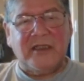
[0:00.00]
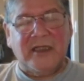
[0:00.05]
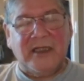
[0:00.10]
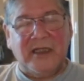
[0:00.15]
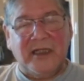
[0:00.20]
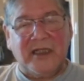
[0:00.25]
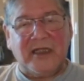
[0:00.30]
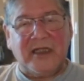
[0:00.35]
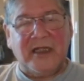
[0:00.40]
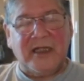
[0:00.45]

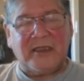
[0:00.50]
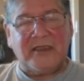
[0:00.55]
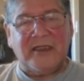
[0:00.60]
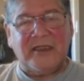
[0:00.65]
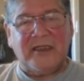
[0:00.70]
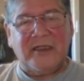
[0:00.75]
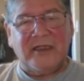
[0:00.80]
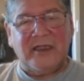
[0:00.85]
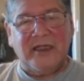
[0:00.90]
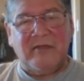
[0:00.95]
And it
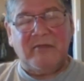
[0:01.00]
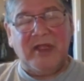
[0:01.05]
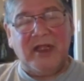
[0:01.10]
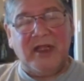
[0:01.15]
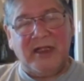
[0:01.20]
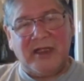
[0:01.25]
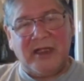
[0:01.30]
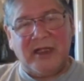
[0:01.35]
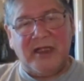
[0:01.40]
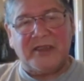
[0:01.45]
connected, it made
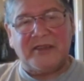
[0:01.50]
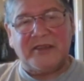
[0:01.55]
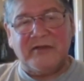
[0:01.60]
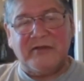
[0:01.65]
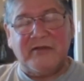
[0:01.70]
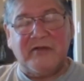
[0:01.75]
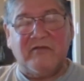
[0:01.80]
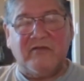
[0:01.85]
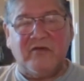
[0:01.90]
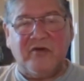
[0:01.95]
a
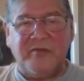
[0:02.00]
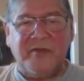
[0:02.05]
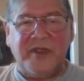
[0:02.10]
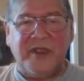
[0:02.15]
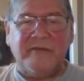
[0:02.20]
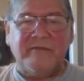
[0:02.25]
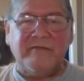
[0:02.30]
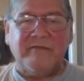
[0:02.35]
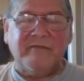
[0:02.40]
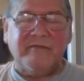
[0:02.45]
connection for
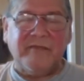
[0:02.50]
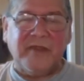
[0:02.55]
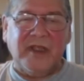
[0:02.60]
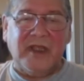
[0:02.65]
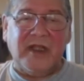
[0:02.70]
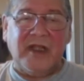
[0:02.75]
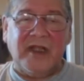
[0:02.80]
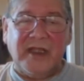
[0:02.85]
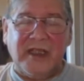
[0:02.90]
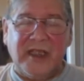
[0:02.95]
me.
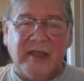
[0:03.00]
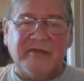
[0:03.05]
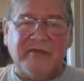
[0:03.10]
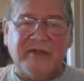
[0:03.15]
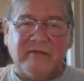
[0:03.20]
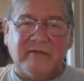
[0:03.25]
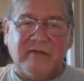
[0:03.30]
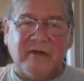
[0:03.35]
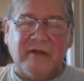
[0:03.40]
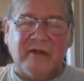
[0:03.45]
And I kept
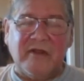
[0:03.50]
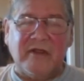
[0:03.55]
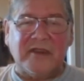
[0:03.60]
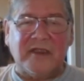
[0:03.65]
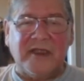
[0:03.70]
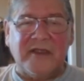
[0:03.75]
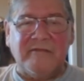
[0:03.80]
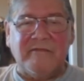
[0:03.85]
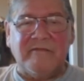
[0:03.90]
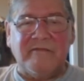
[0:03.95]
it for a long
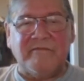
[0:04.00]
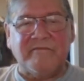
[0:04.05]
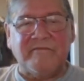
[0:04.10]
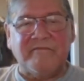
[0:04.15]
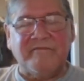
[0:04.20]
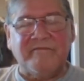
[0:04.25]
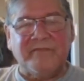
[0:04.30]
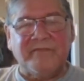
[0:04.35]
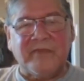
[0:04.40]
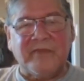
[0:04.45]
time.
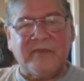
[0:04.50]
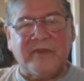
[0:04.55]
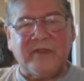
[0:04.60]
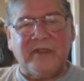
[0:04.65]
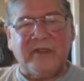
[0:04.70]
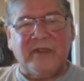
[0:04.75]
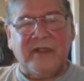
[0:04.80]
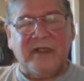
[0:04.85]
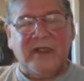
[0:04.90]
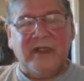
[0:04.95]

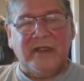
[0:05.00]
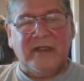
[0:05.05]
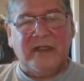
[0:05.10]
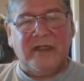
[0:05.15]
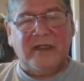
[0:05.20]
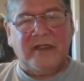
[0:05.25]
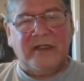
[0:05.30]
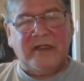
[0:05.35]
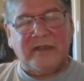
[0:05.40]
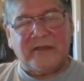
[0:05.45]
And
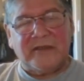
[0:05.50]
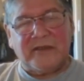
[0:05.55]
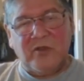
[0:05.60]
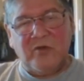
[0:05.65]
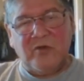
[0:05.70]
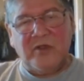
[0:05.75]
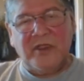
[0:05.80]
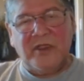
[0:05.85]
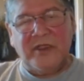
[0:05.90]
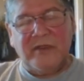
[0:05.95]
then uh,
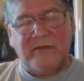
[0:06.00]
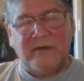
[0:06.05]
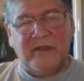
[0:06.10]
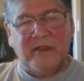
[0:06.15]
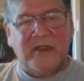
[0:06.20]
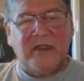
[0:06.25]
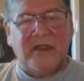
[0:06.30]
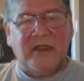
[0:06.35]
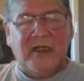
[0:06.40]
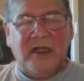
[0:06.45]
slowly,
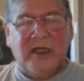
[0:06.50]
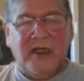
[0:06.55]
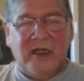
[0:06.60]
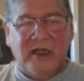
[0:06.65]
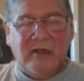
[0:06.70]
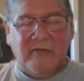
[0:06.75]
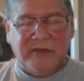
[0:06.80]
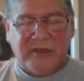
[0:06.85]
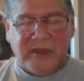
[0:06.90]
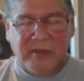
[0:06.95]
I,
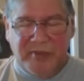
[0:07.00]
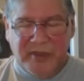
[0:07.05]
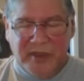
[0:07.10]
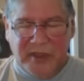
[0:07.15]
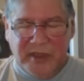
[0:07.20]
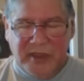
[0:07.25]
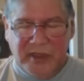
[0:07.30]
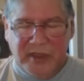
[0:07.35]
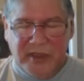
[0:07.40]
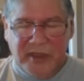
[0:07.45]
I, was up in
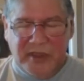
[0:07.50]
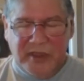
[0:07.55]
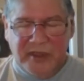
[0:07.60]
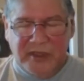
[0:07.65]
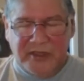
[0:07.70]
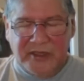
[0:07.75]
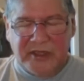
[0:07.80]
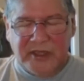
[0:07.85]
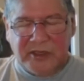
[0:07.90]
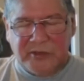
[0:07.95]

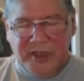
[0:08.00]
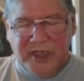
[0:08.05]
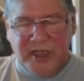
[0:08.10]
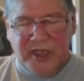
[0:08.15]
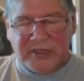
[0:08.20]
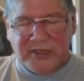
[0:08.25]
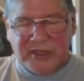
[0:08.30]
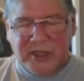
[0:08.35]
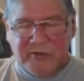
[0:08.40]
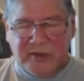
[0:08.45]
uh,
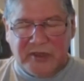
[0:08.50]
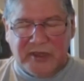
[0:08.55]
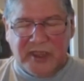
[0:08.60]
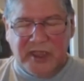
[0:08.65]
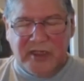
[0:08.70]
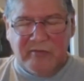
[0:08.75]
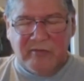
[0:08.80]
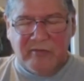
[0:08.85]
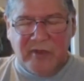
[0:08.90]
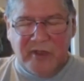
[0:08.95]
one
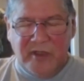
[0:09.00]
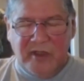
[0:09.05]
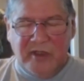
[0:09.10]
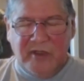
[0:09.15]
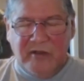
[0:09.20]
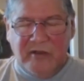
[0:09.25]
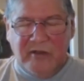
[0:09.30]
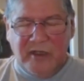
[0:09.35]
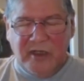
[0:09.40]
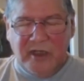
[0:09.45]
time.
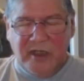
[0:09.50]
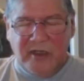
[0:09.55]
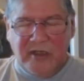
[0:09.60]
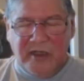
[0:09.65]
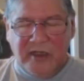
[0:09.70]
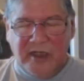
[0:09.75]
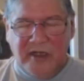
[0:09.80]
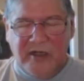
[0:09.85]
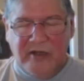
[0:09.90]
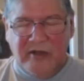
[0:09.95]
I
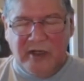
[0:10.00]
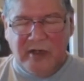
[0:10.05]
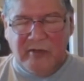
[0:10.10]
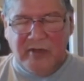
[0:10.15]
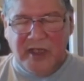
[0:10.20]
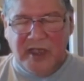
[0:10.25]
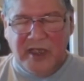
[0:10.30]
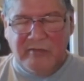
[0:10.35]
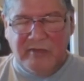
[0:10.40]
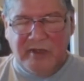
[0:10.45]
got hired on
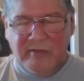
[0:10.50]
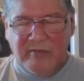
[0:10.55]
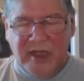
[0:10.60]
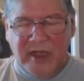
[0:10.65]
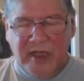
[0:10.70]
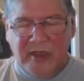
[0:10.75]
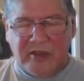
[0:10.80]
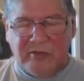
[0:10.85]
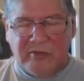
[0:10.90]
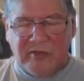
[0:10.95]
by
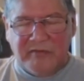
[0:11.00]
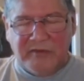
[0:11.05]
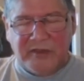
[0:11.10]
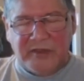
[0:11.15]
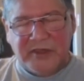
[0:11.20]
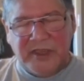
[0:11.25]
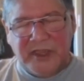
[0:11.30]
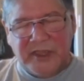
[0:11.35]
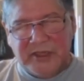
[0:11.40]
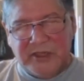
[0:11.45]
Manitoba
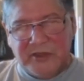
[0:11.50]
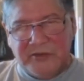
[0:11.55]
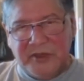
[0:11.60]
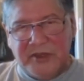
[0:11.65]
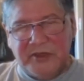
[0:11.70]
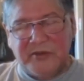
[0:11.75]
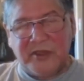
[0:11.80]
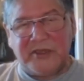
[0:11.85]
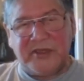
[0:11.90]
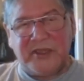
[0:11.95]
First Nations
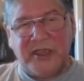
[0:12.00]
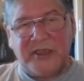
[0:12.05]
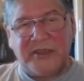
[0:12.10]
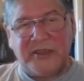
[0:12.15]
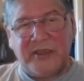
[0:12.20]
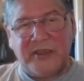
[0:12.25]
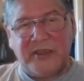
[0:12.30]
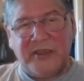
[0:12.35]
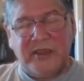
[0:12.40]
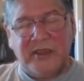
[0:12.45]
Resource Center